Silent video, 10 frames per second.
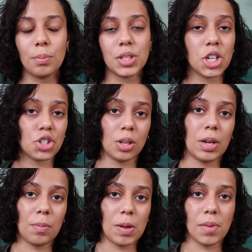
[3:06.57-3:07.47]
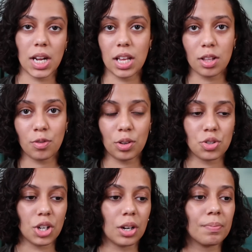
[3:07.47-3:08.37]
potentially make me money in the
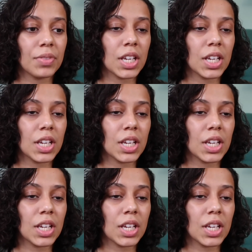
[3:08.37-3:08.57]
future.